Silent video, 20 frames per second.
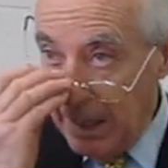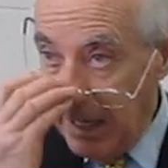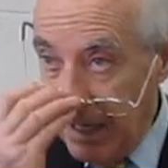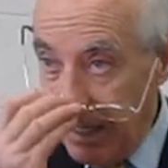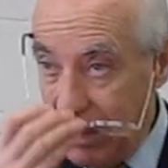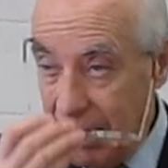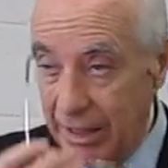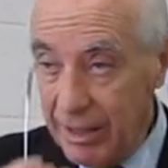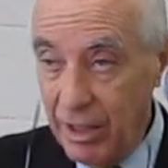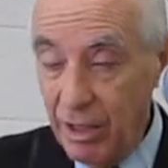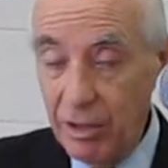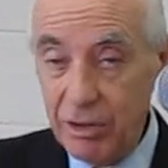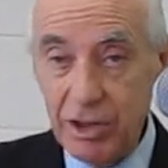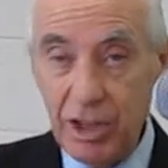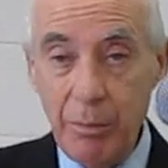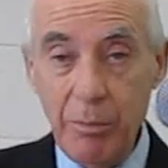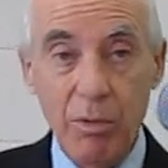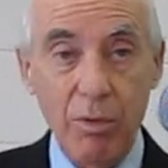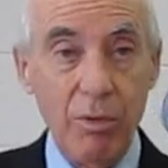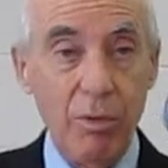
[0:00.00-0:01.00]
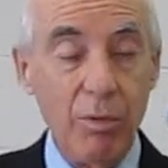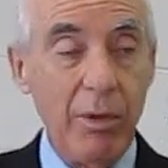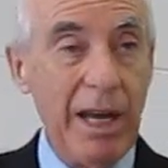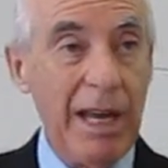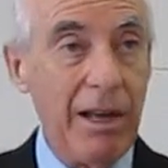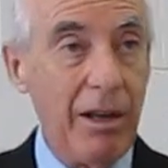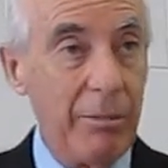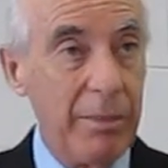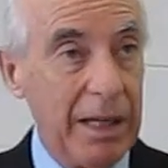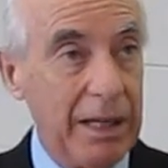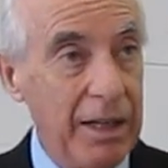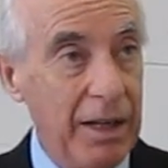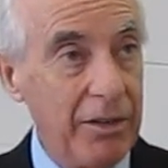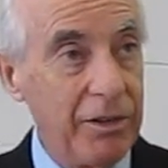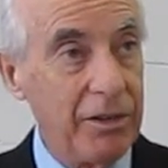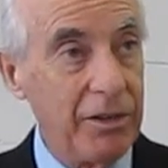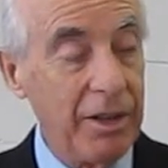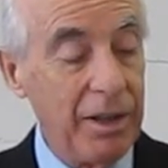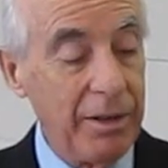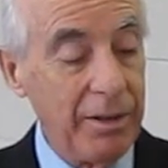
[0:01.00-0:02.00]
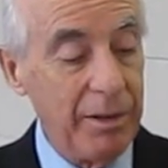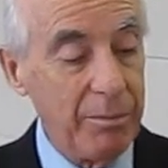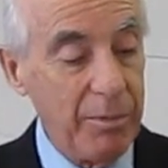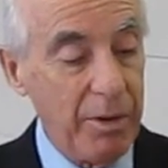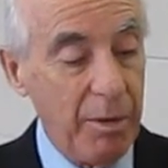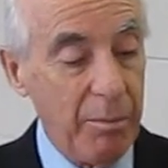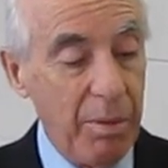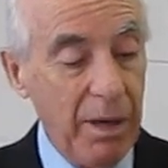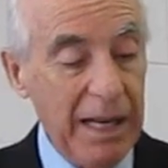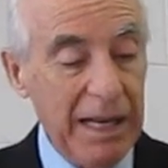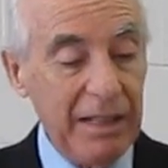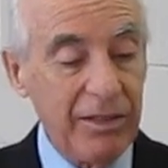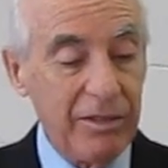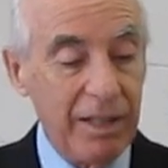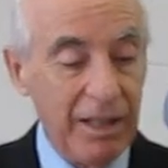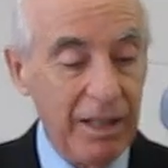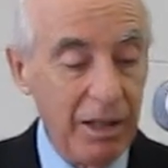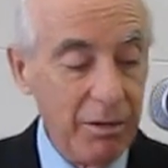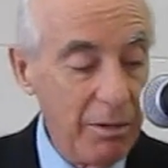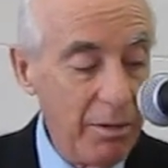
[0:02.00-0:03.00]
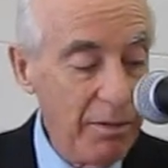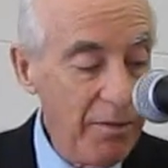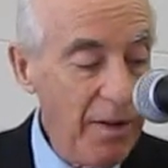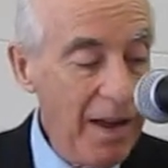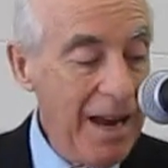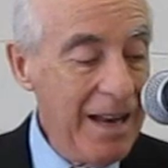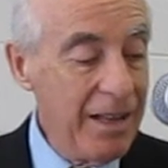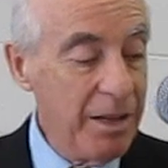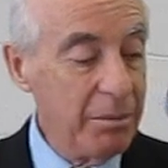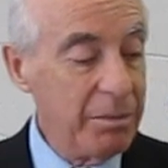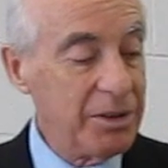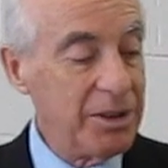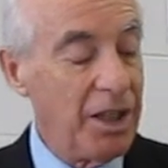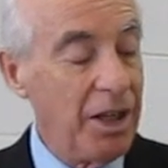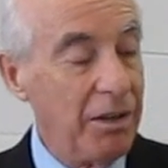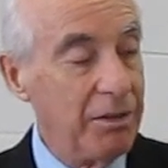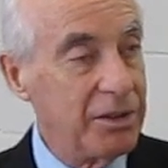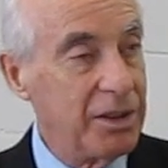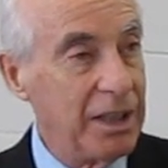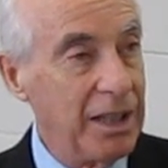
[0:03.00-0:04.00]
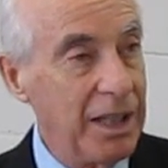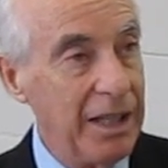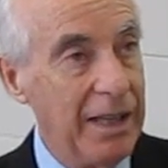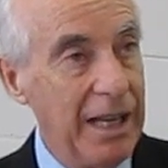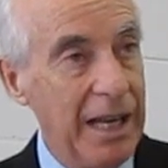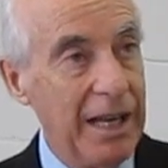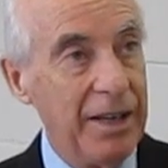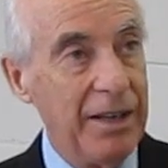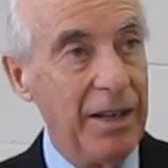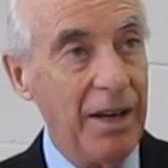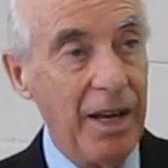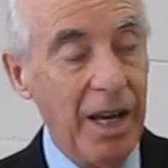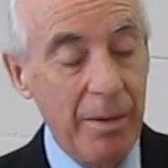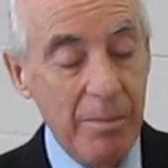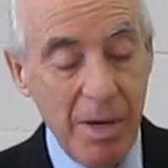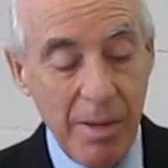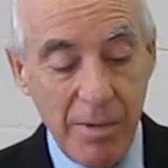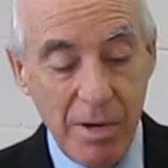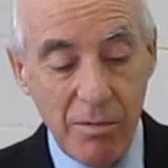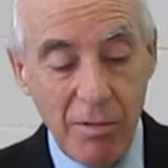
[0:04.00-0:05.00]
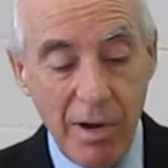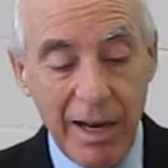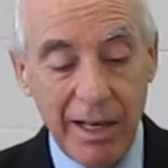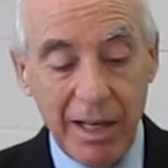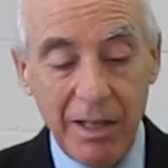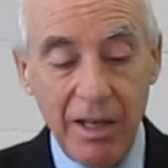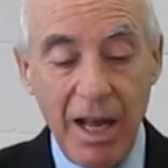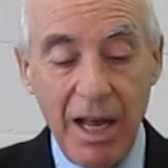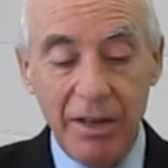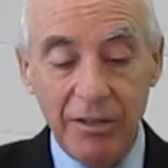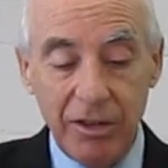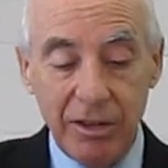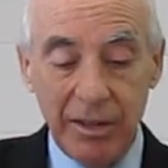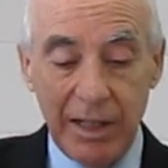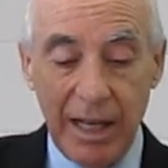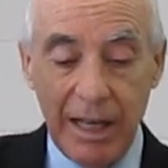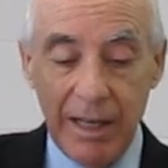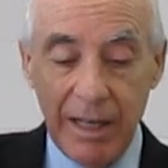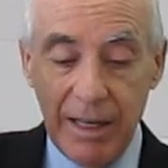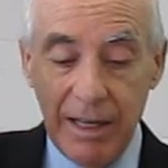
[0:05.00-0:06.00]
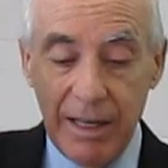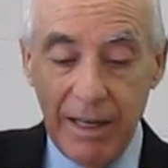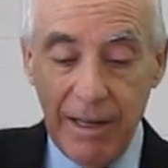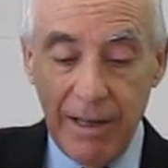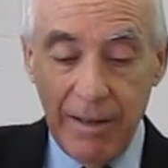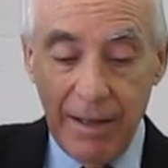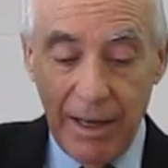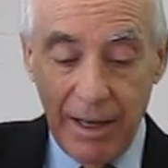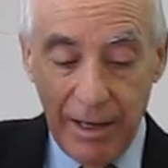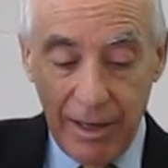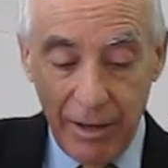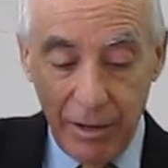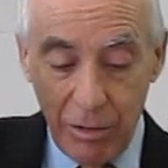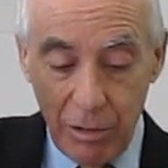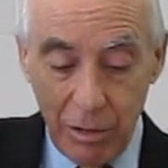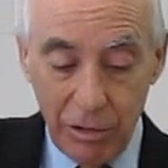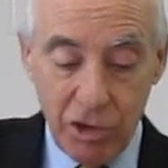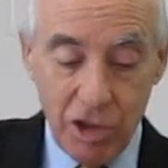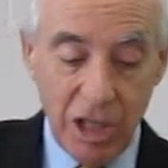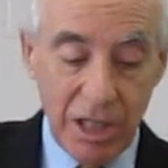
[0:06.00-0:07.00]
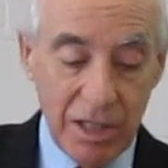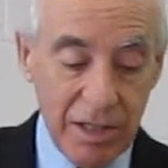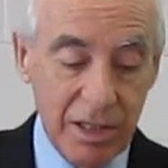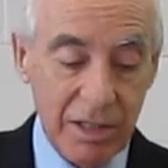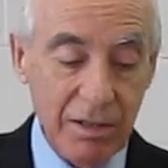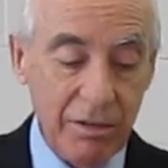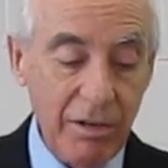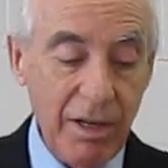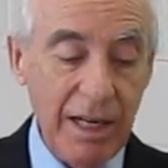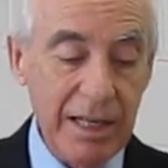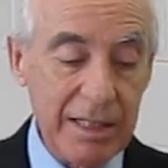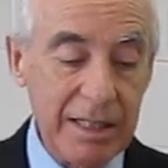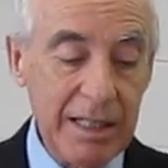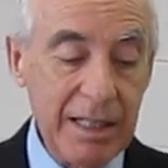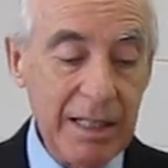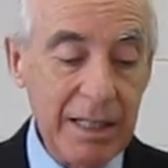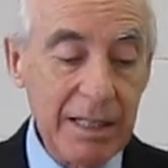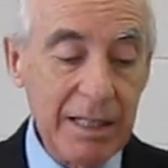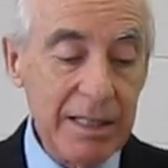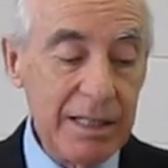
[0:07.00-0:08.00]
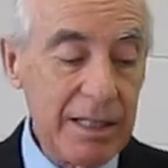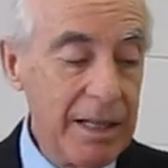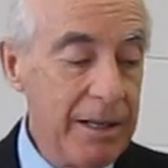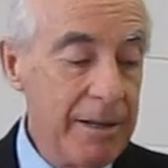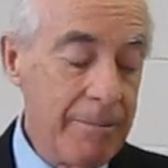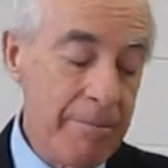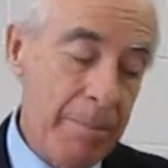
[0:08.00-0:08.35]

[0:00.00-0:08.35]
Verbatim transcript: I think that some will wail because the the place that they will find themselves in at that time, maybe recognizing that uh, who Jesus Christ is.